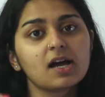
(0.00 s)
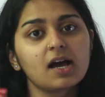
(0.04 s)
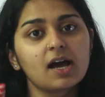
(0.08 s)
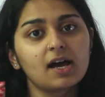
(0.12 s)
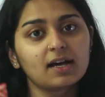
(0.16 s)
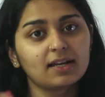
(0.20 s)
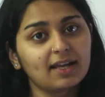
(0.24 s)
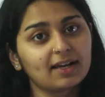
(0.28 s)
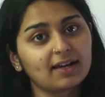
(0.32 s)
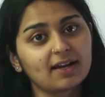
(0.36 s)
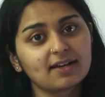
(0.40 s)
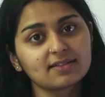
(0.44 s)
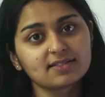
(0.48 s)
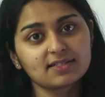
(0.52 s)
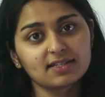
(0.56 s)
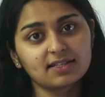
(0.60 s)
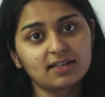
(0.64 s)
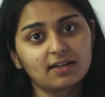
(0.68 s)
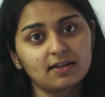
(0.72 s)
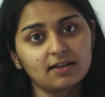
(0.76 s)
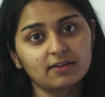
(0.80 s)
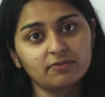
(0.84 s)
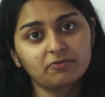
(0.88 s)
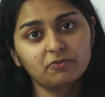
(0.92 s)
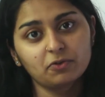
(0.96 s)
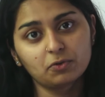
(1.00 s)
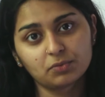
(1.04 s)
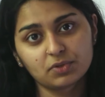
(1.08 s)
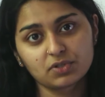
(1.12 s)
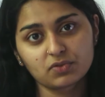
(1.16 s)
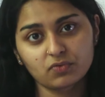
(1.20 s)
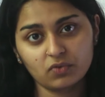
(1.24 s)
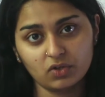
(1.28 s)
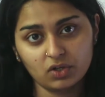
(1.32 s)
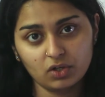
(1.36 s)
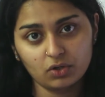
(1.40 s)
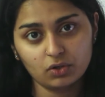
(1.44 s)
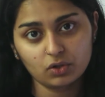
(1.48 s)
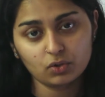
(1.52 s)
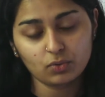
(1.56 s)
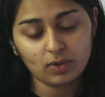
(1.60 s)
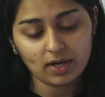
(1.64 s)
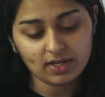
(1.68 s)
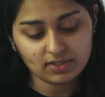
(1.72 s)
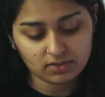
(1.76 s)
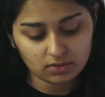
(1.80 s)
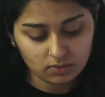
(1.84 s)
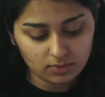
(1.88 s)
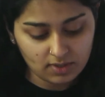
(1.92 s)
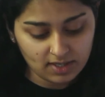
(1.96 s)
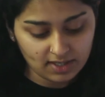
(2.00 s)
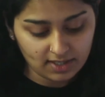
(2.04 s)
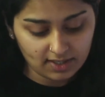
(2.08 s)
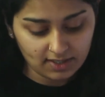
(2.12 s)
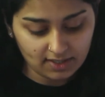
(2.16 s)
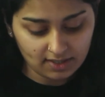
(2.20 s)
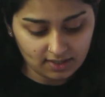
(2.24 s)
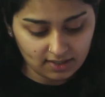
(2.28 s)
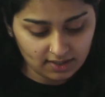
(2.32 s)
And like I said, I filmed this video twice already,